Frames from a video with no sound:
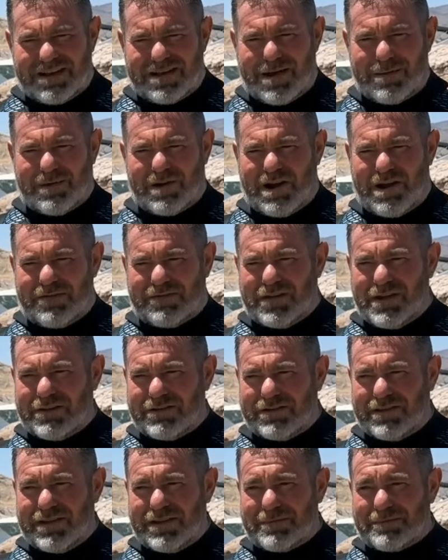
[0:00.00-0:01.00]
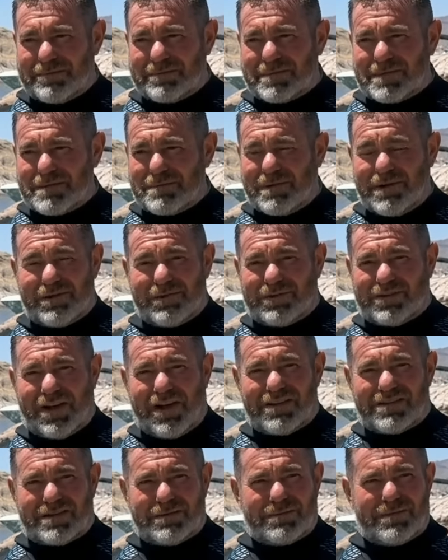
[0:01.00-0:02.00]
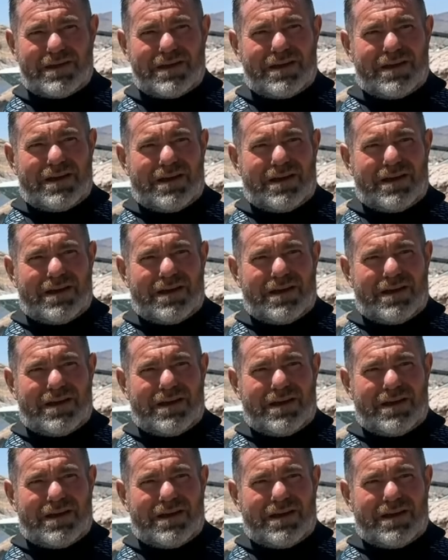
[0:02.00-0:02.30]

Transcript: coming off and everything, but it was awesome.